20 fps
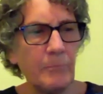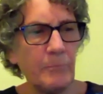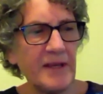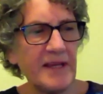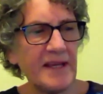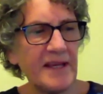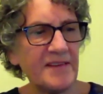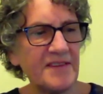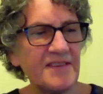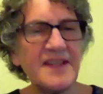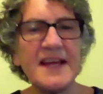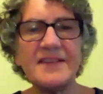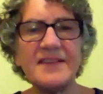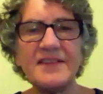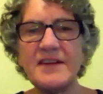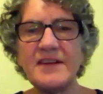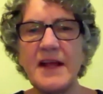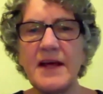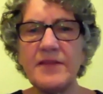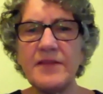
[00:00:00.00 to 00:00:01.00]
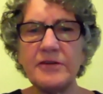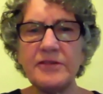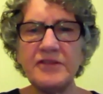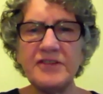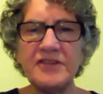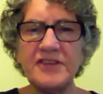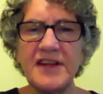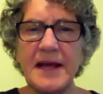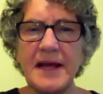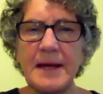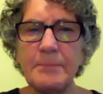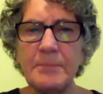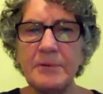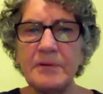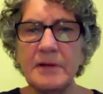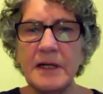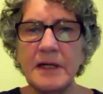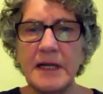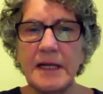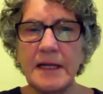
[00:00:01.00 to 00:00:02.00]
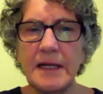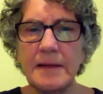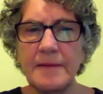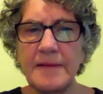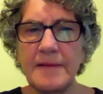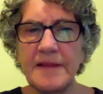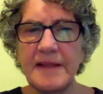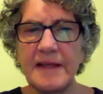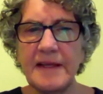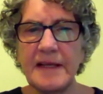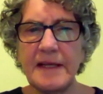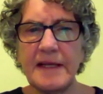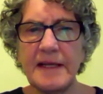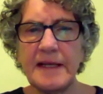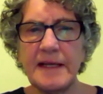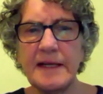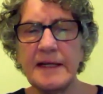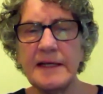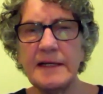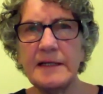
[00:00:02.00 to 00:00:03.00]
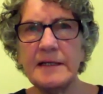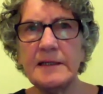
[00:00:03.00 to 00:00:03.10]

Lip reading: because that's another step in the